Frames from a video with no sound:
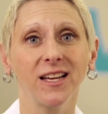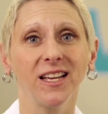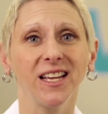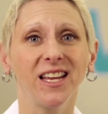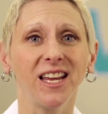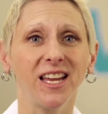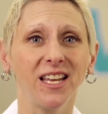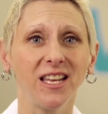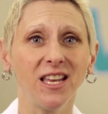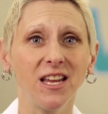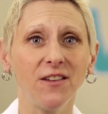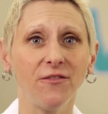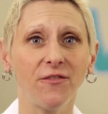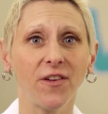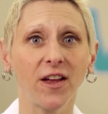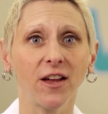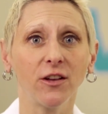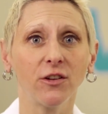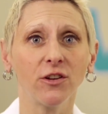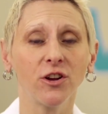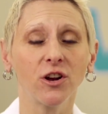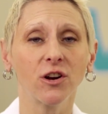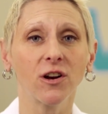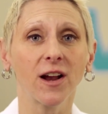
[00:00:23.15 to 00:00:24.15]
kidney
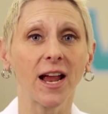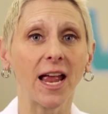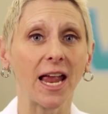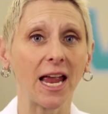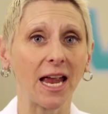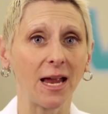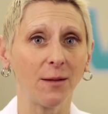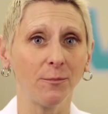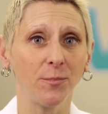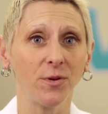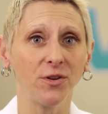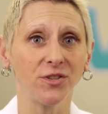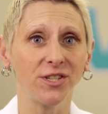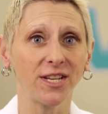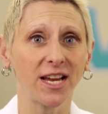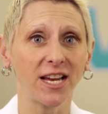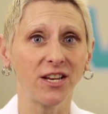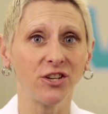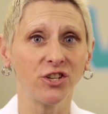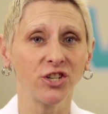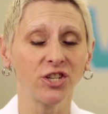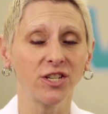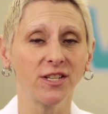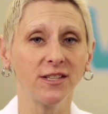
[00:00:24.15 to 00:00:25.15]
failure,
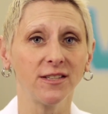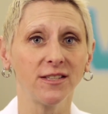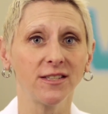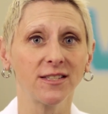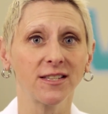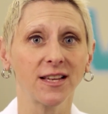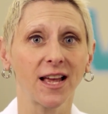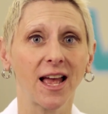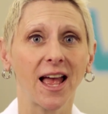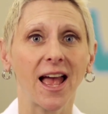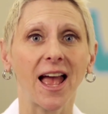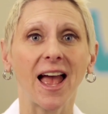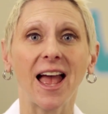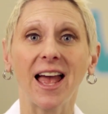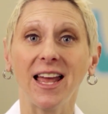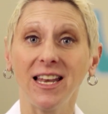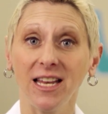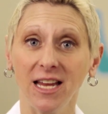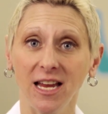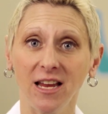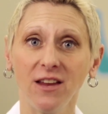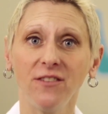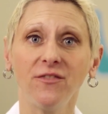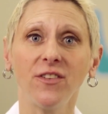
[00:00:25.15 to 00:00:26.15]
amputations,
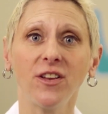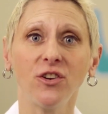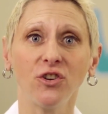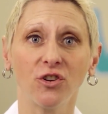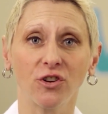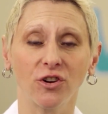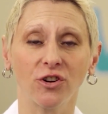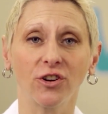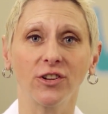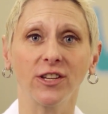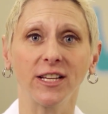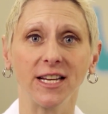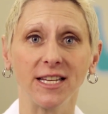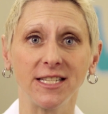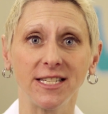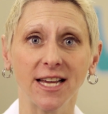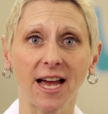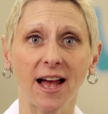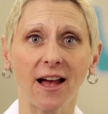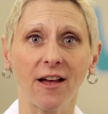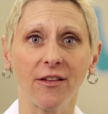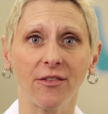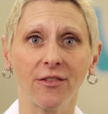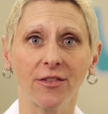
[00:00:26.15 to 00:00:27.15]
and even early
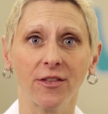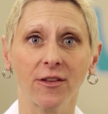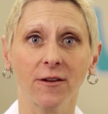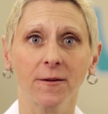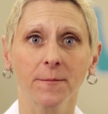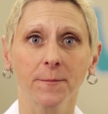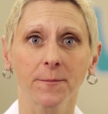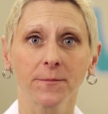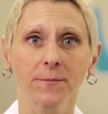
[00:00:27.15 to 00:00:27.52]
death.